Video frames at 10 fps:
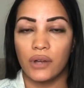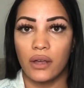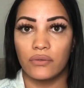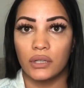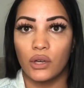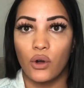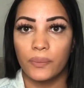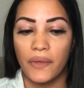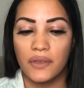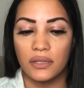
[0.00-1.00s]
I really hope
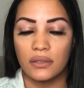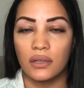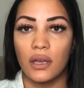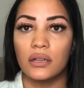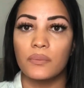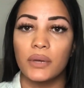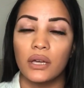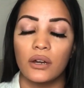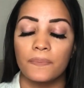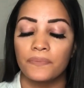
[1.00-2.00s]
that this doesn't get any
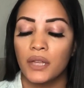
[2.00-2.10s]
bigger.